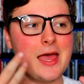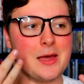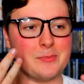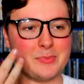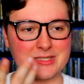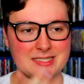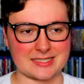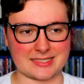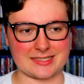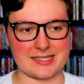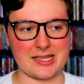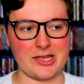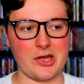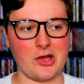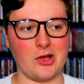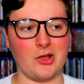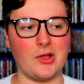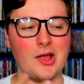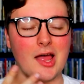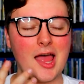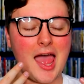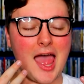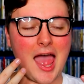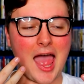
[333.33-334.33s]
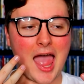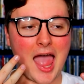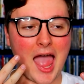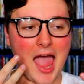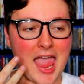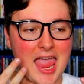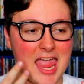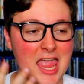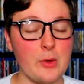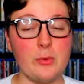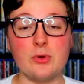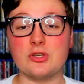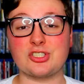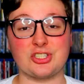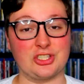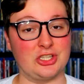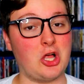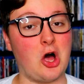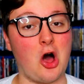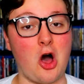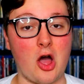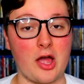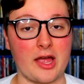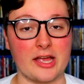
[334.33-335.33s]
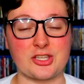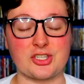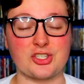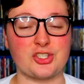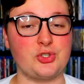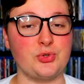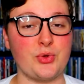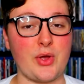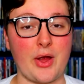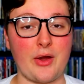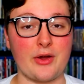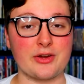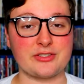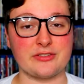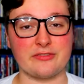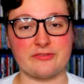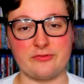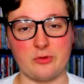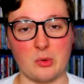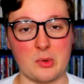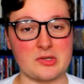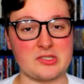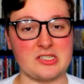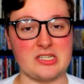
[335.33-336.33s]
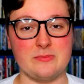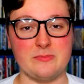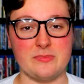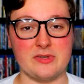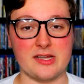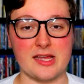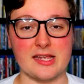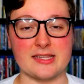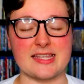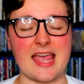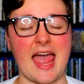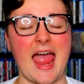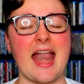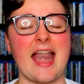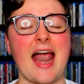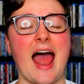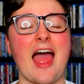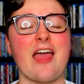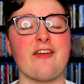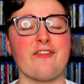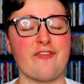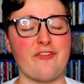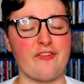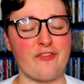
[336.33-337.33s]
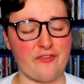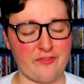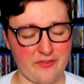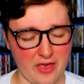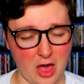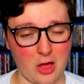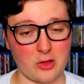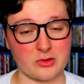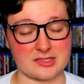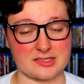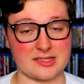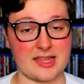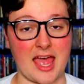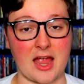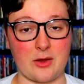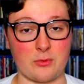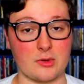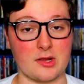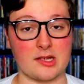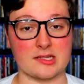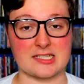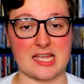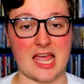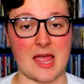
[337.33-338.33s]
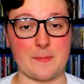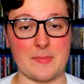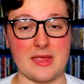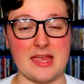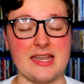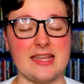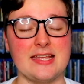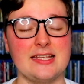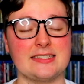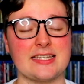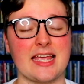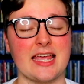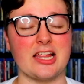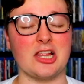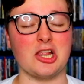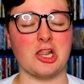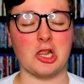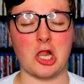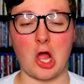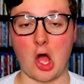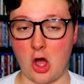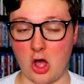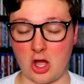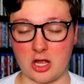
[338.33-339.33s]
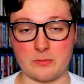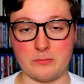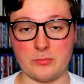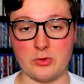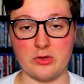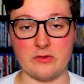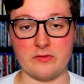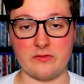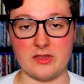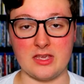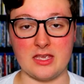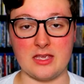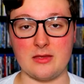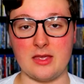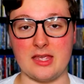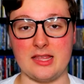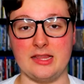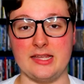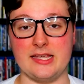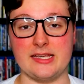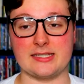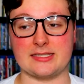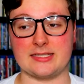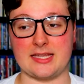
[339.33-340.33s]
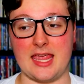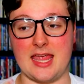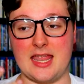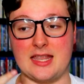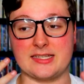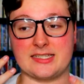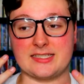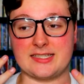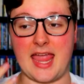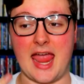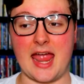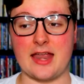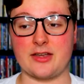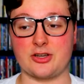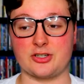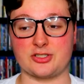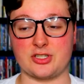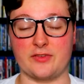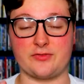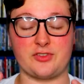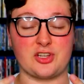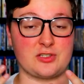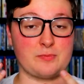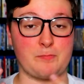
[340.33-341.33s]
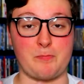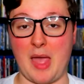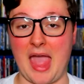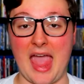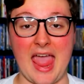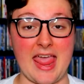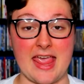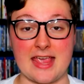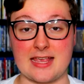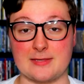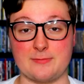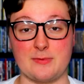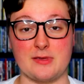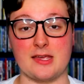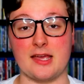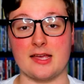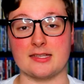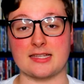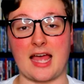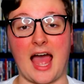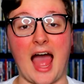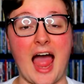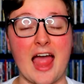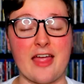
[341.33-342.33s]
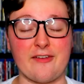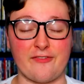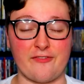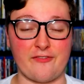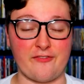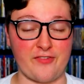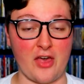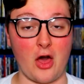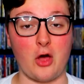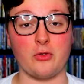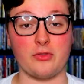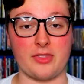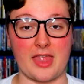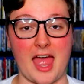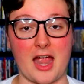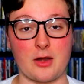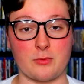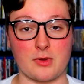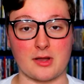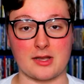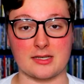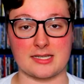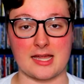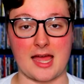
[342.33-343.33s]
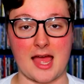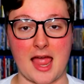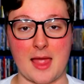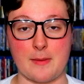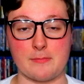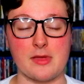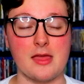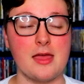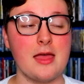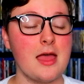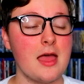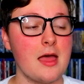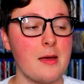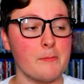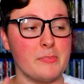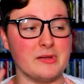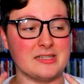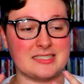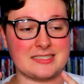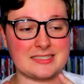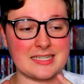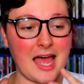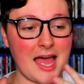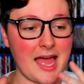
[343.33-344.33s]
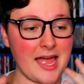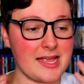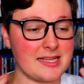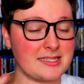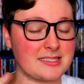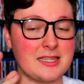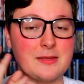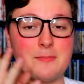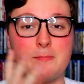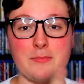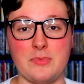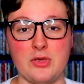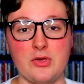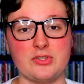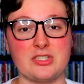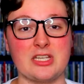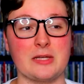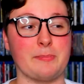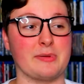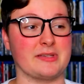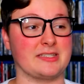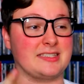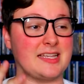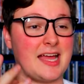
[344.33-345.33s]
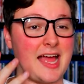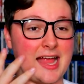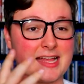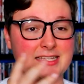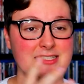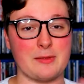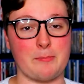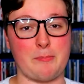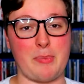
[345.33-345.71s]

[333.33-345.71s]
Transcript: but still, it was long. It's 2 hours and 14 minutes and I felt that runtime. It is a long movie, at least in standards of just pace, because I felt that runtime. Besides the music, besides the